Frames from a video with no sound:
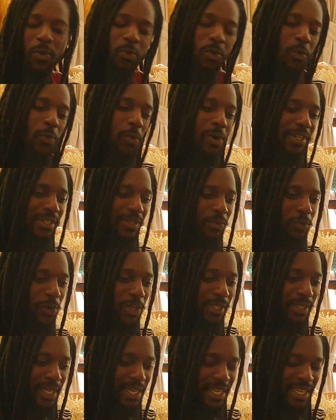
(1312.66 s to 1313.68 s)
Well,
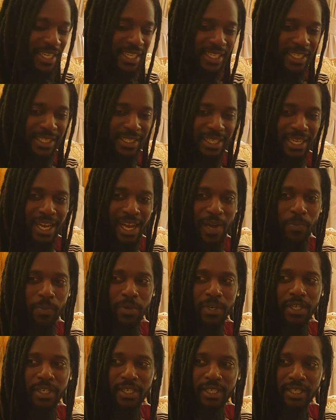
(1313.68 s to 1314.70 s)
one thing is
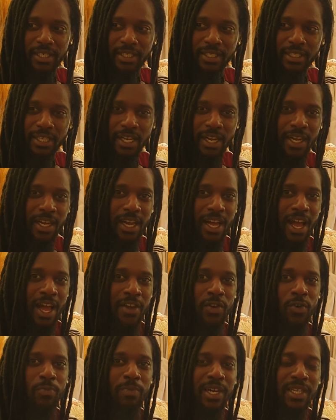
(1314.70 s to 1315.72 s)

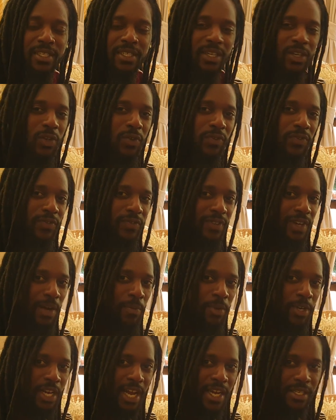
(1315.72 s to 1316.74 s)
I know myself.
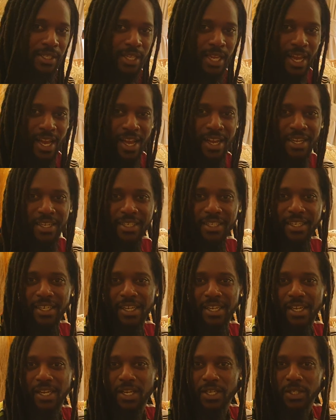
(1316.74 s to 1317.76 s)
I'm a nice guy,
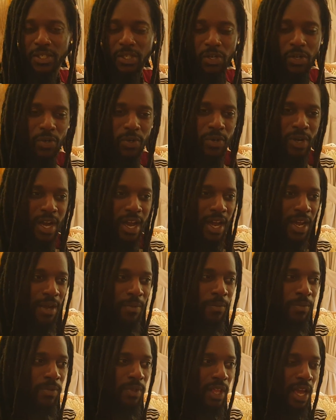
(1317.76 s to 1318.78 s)
so
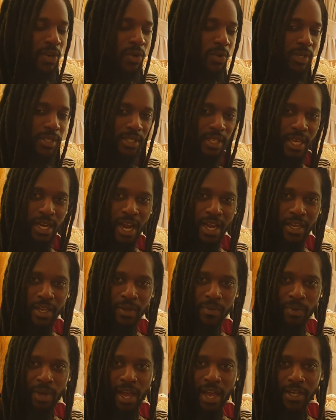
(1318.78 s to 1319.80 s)
I noticed that I
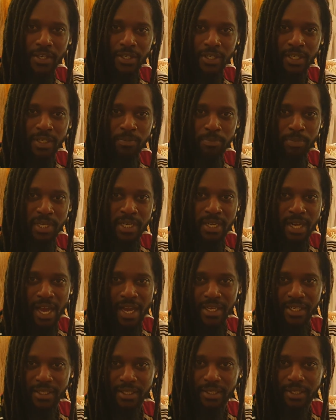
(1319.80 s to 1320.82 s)
can actually be
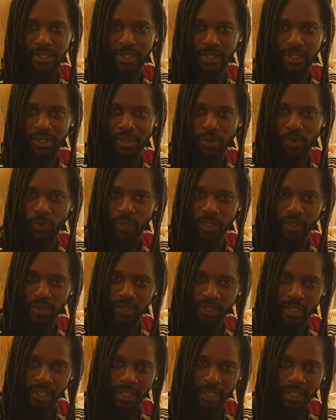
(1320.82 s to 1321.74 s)
nice with